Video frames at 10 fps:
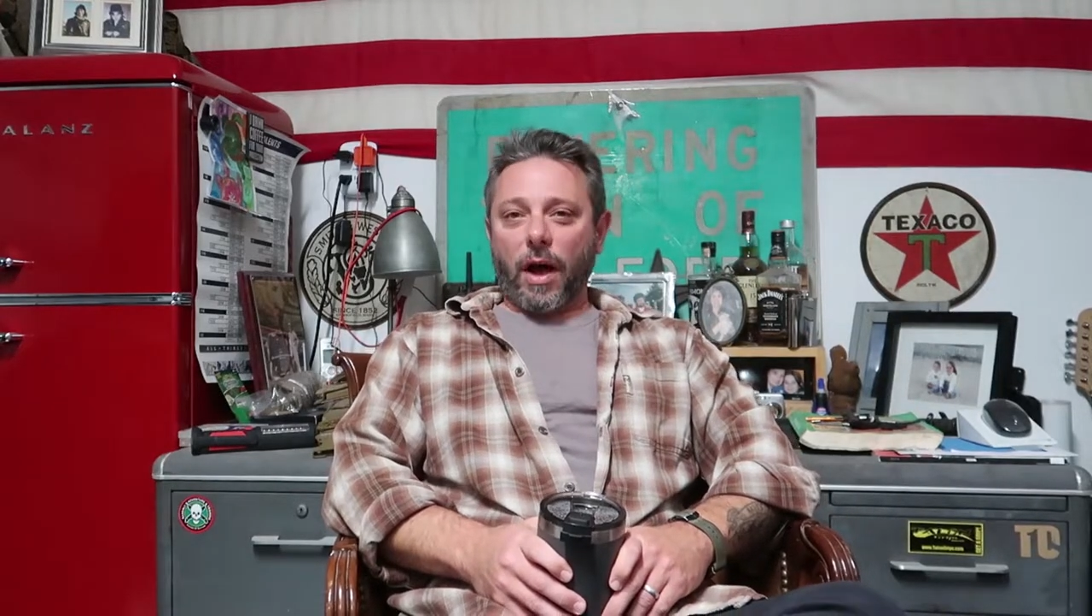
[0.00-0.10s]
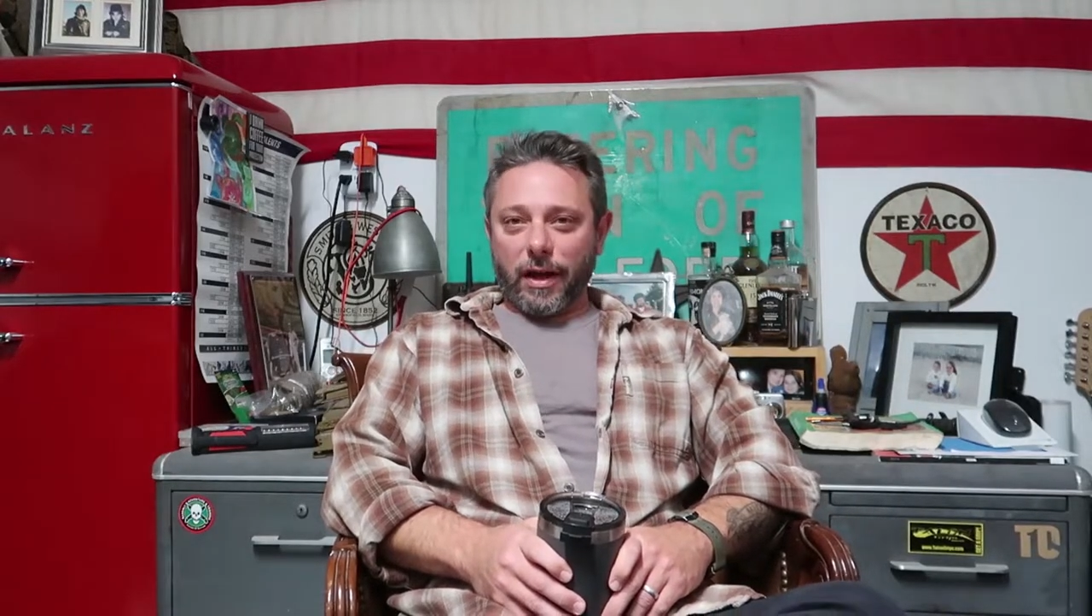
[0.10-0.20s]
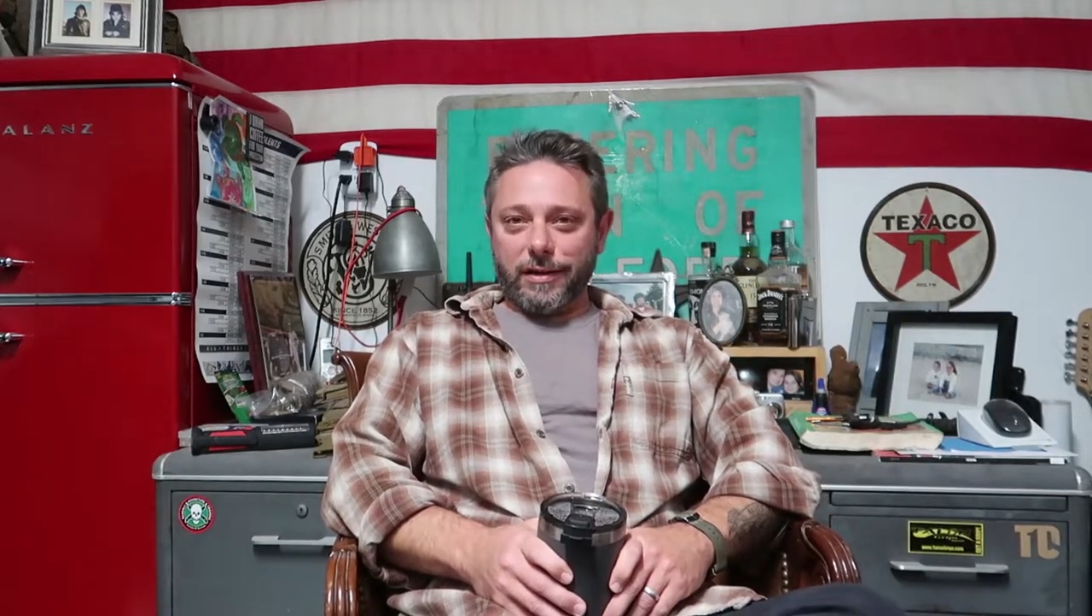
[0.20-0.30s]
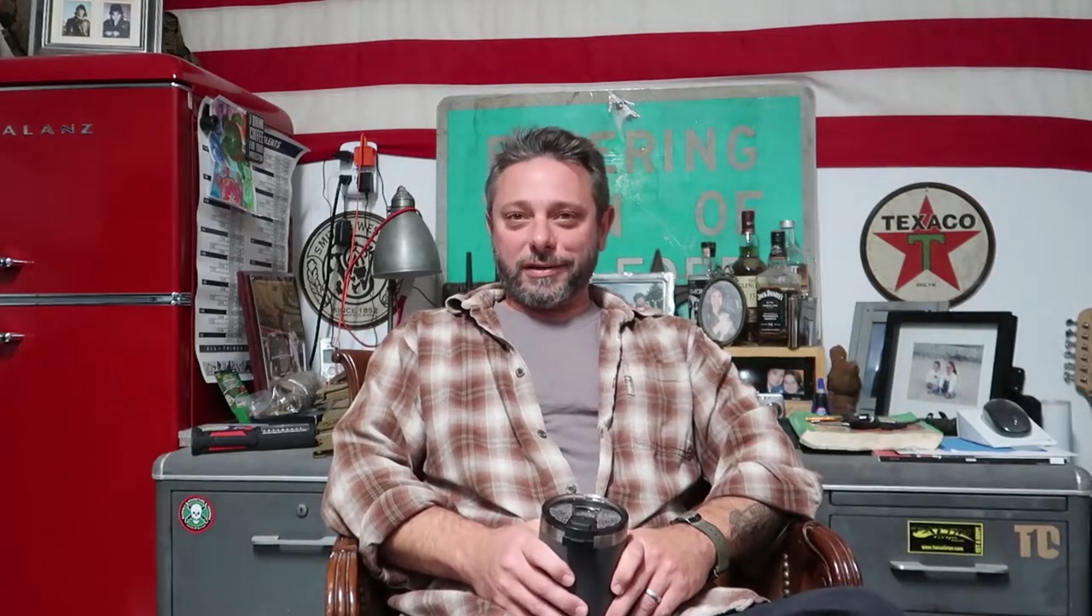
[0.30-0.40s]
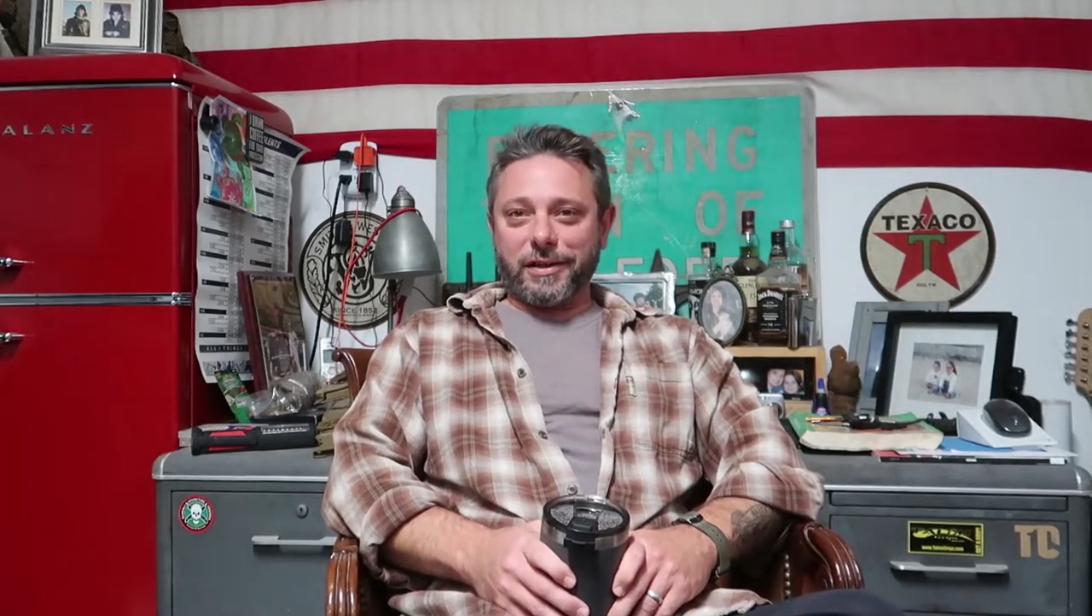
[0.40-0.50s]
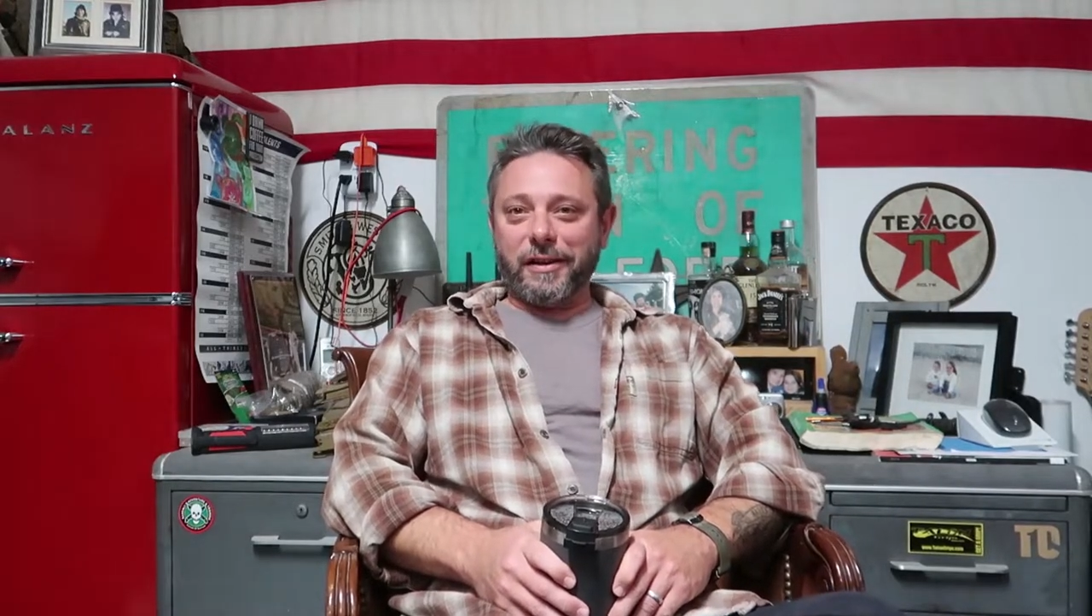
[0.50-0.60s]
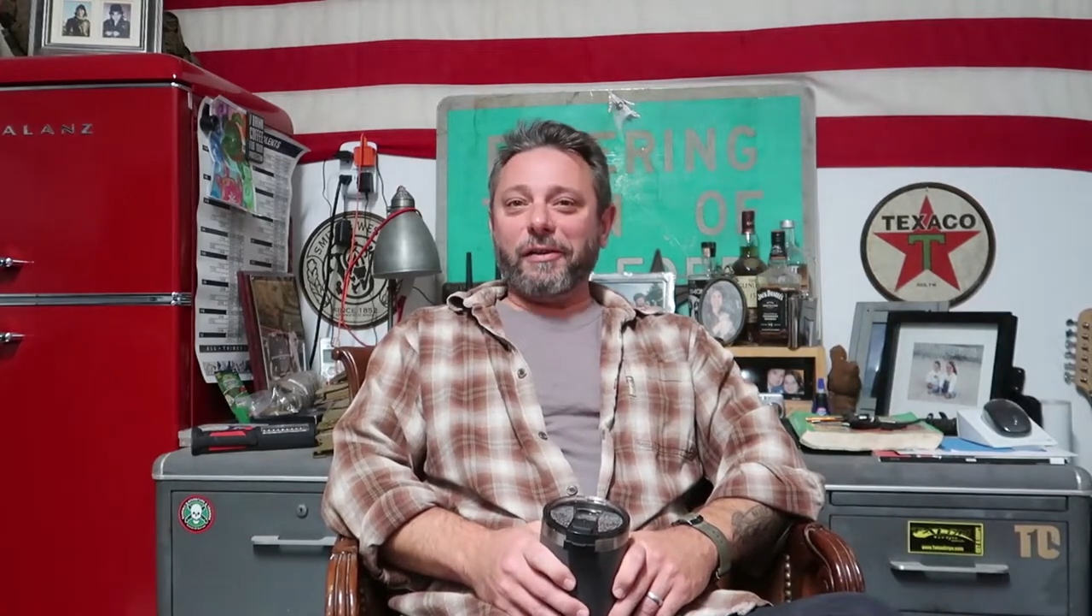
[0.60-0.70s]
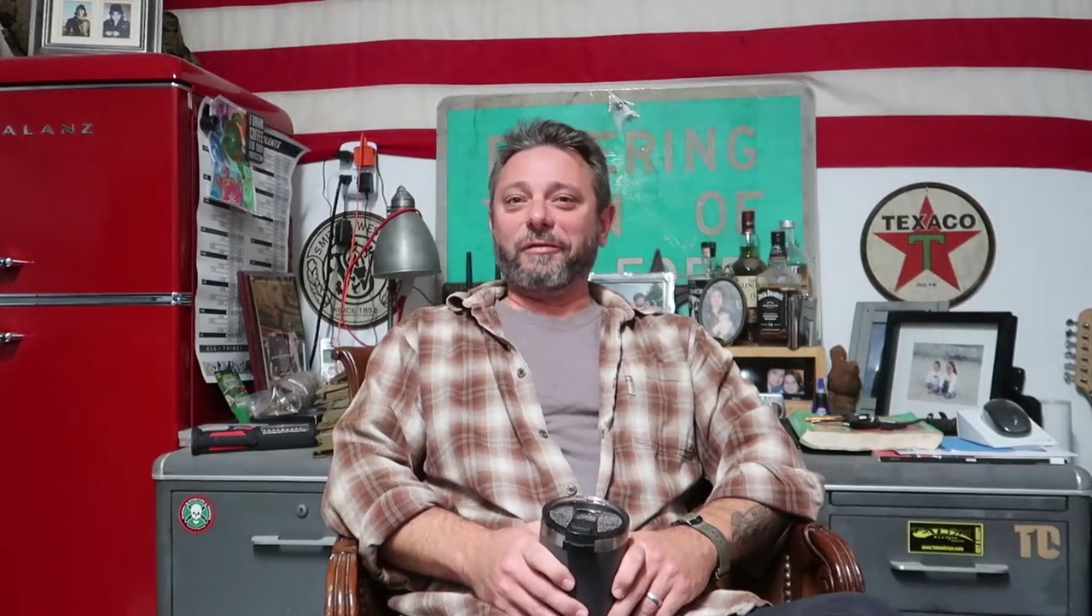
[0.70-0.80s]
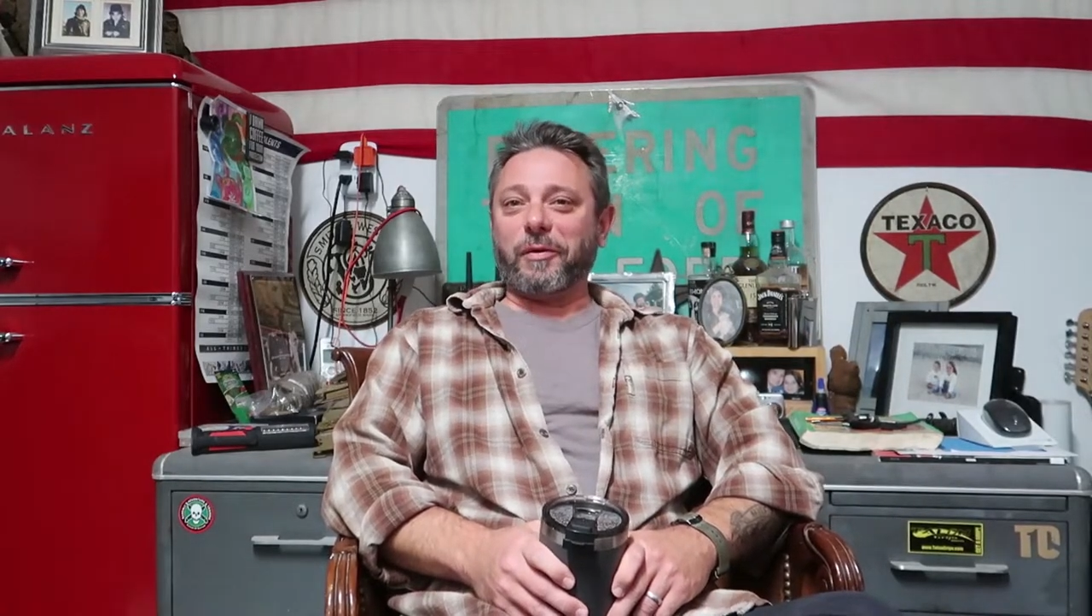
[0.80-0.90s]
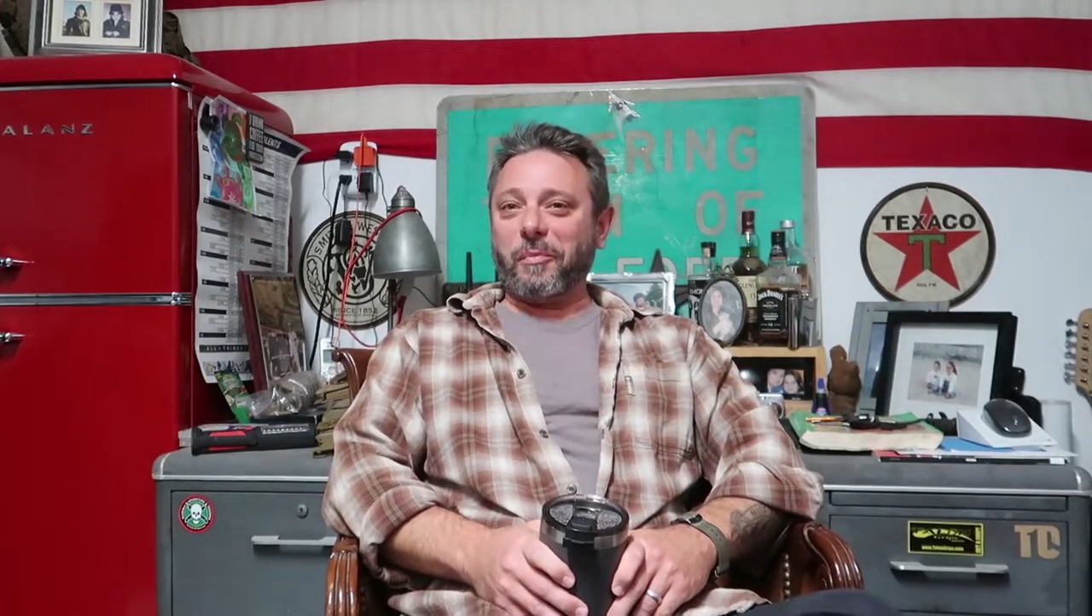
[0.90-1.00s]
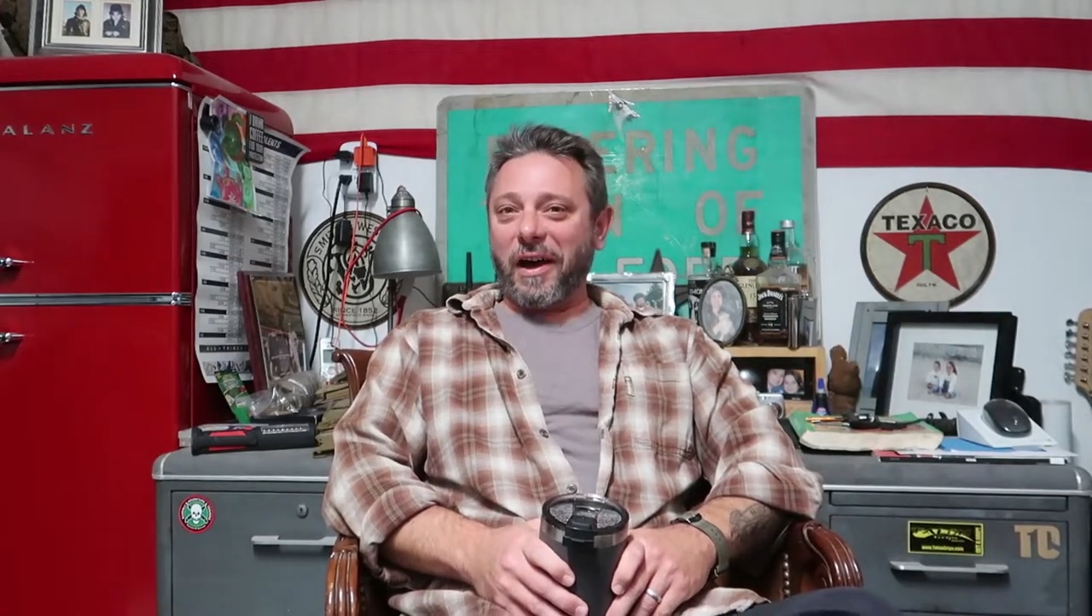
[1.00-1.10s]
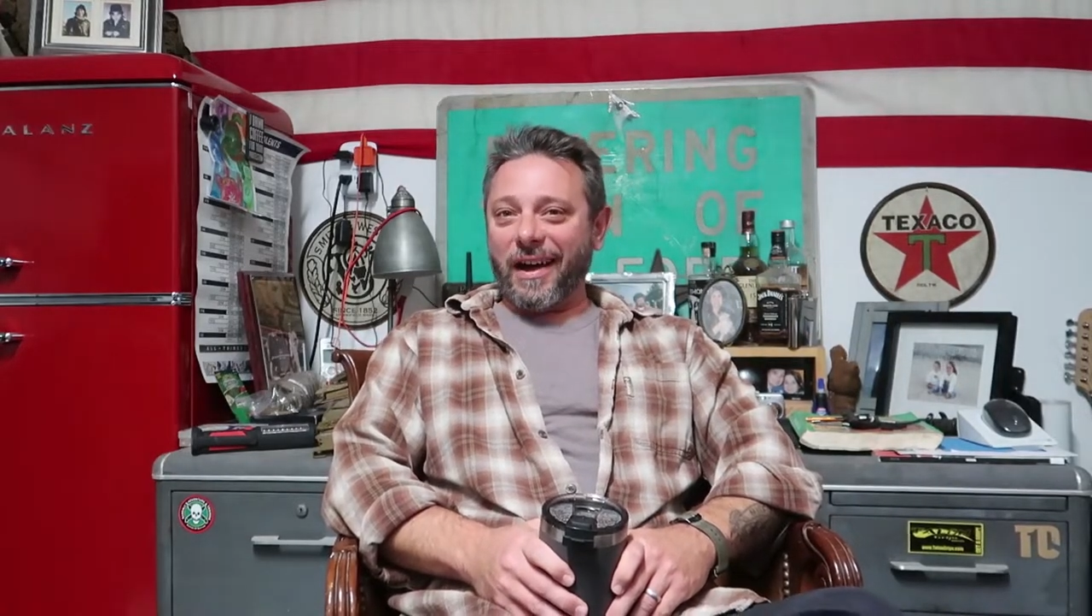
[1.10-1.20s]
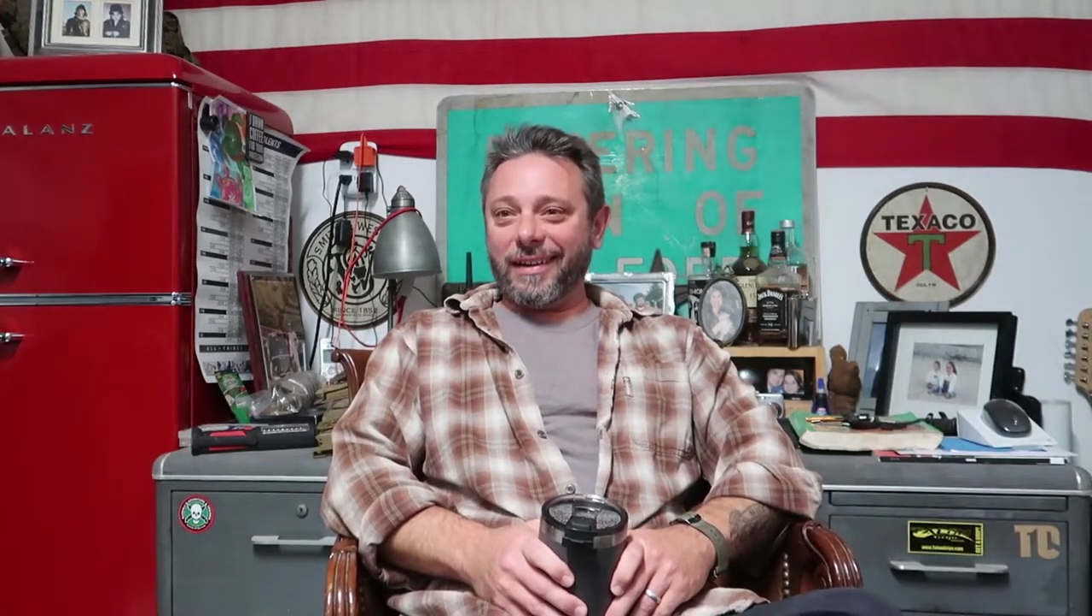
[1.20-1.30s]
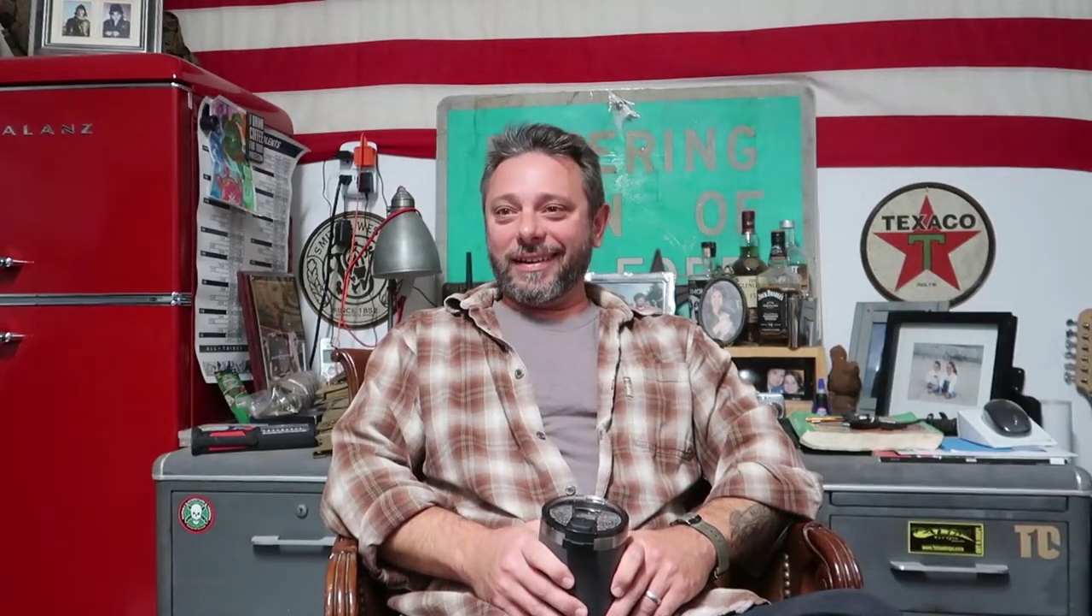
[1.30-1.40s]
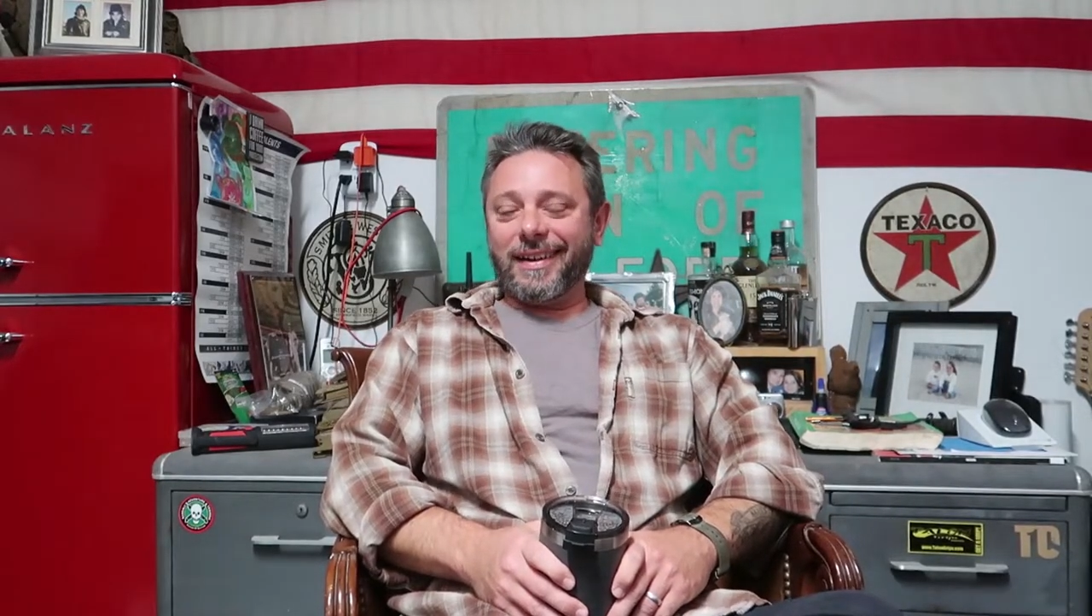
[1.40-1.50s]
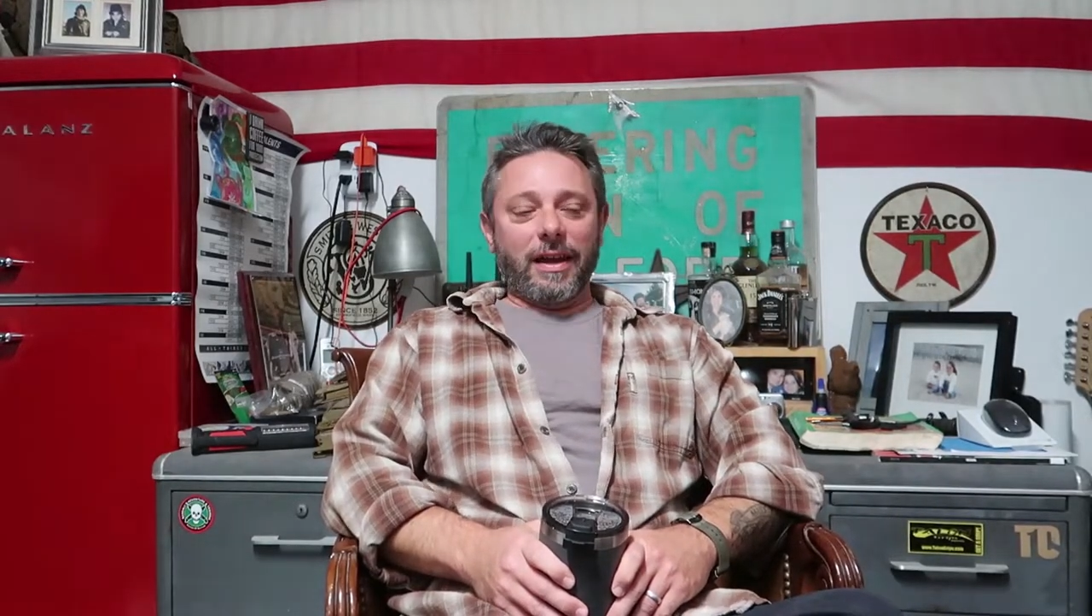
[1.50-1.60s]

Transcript: bodies of Vermont.